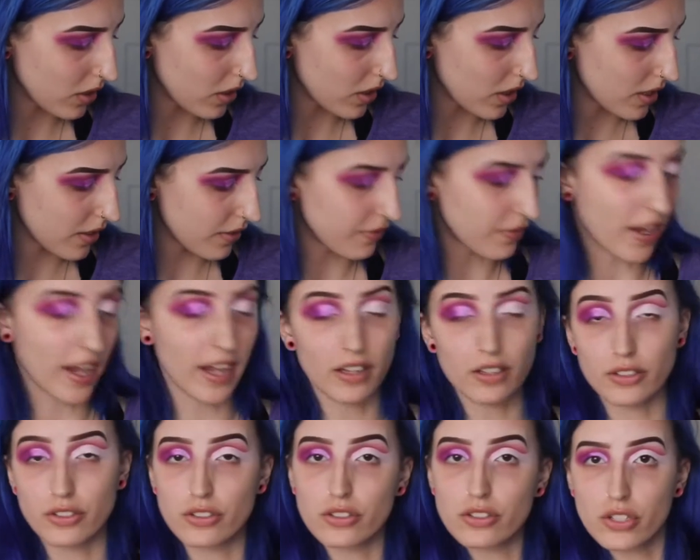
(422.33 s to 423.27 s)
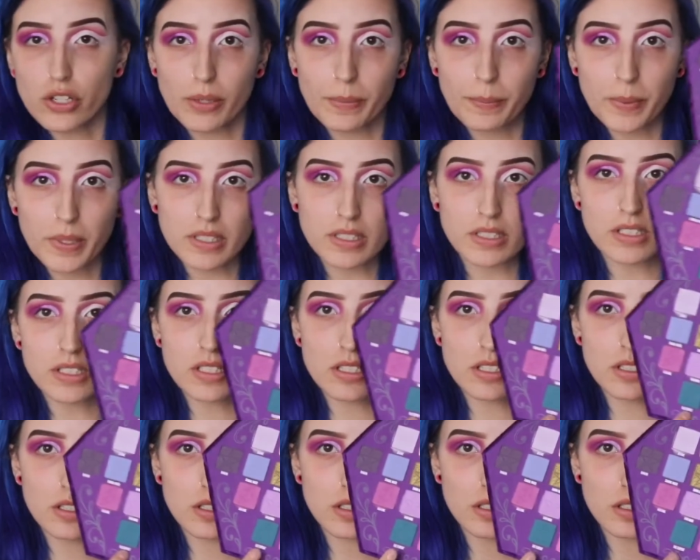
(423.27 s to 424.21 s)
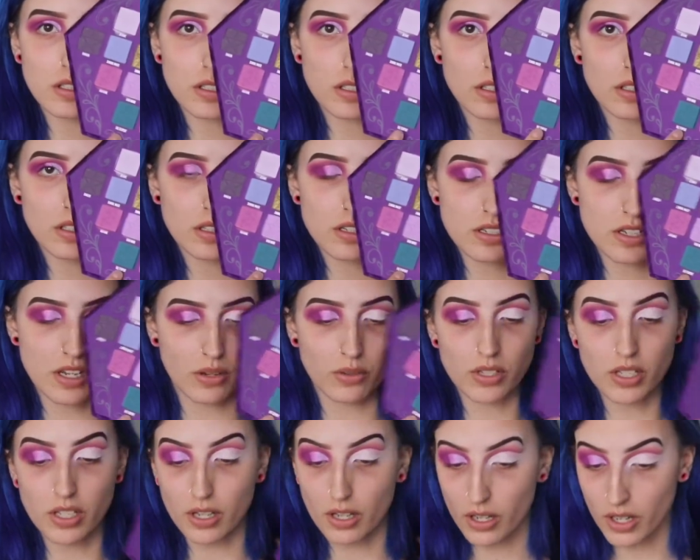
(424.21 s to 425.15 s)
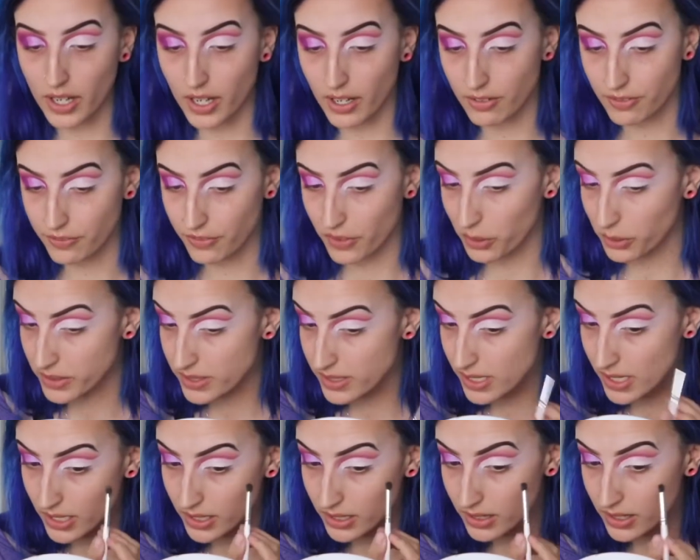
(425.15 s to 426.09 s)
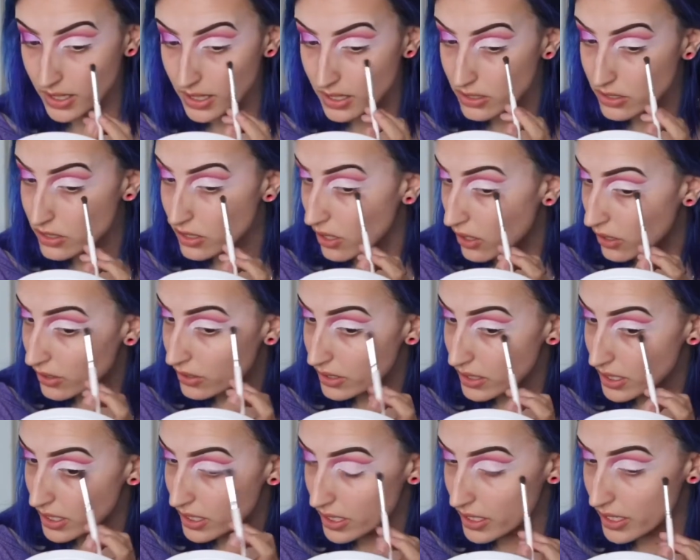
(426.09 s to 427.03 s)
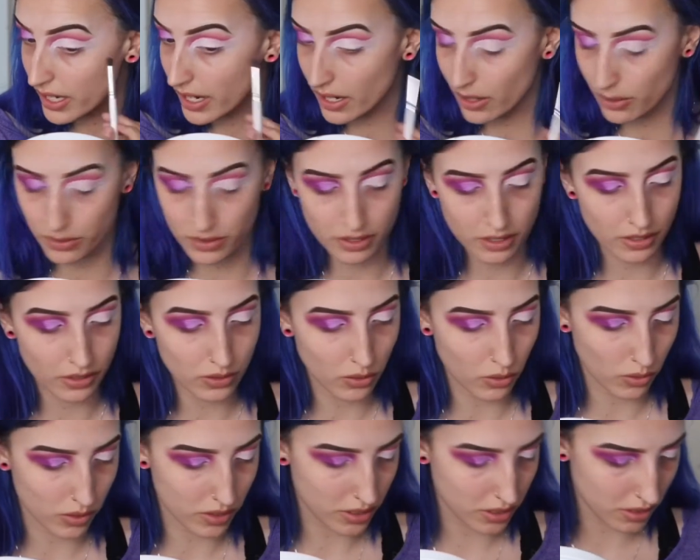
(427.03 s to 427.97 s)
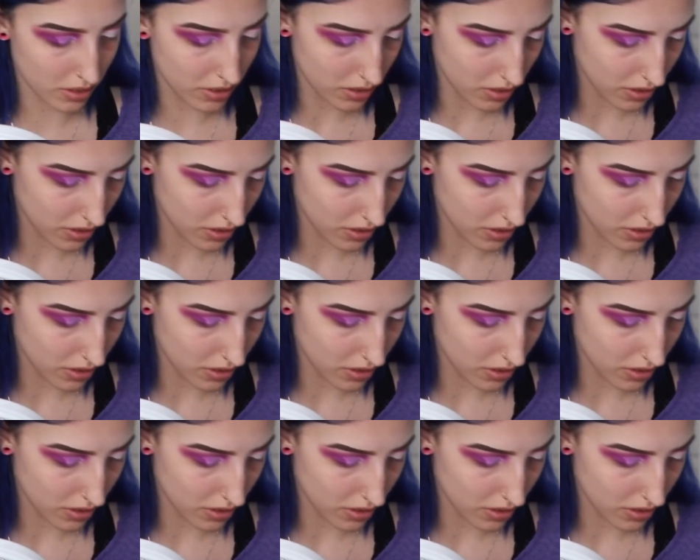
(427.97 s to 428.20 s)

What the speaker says: Vile Serpent down here and focusing this on the outer corner.